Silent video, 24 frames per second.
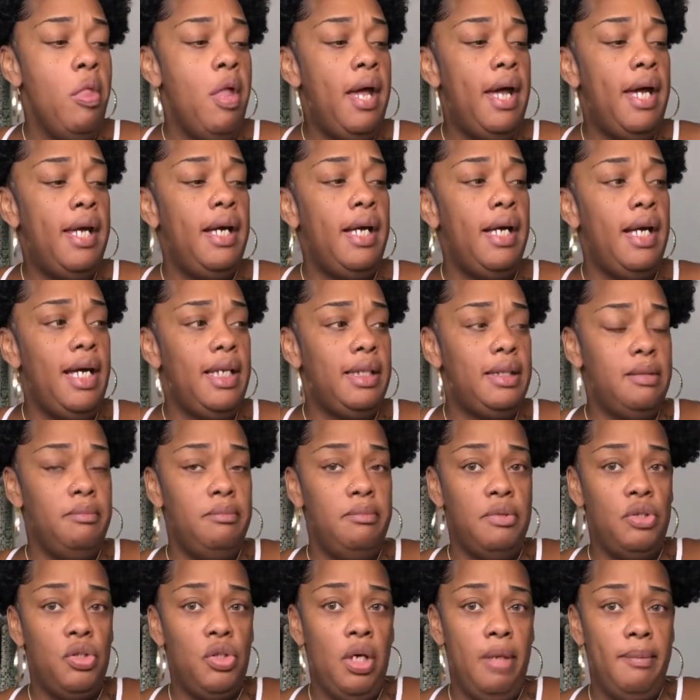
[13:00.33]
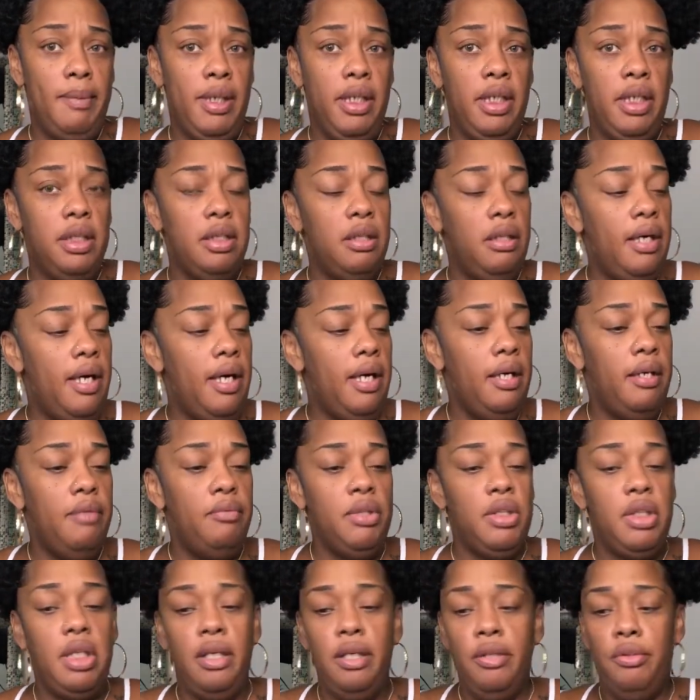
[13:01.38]
And I got some strawberries, okay?
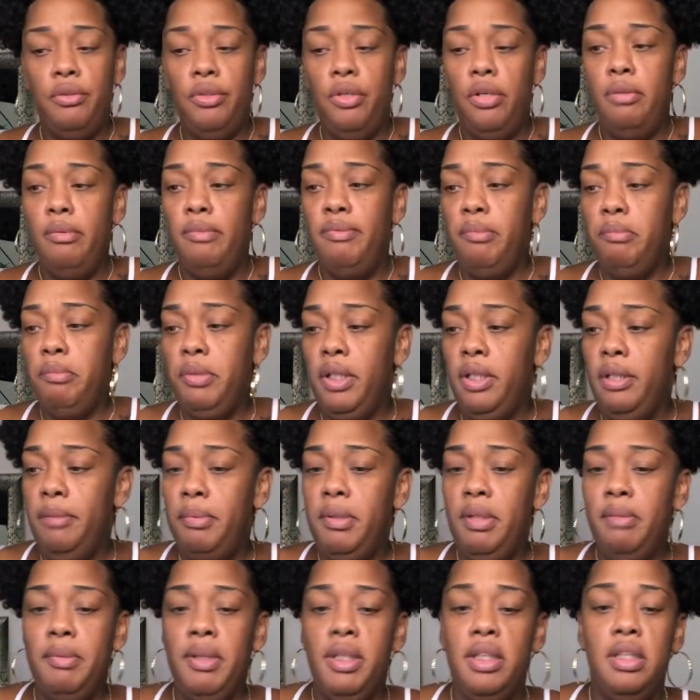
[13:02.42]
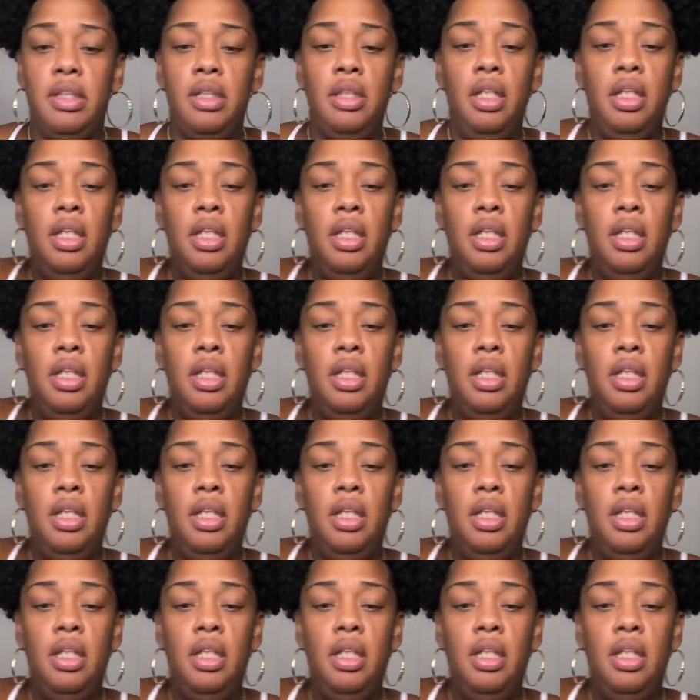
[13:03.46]
Which I don't know if I'm going to put it up here because